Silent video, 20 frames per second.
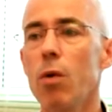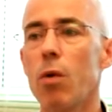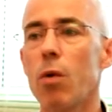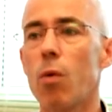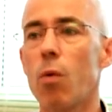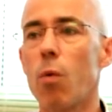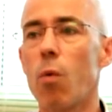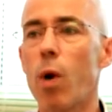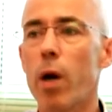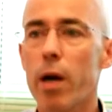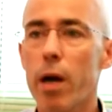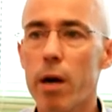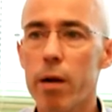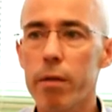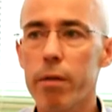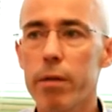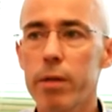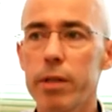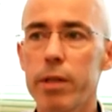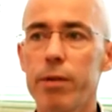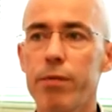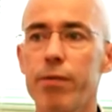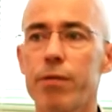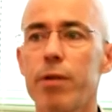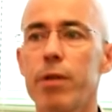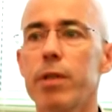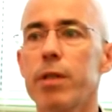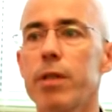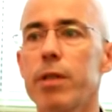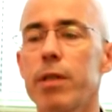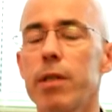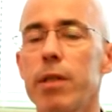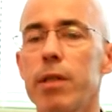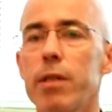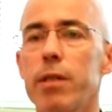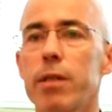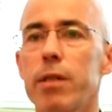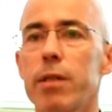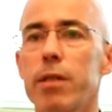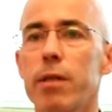What are the
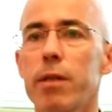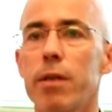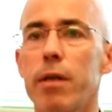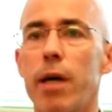differences?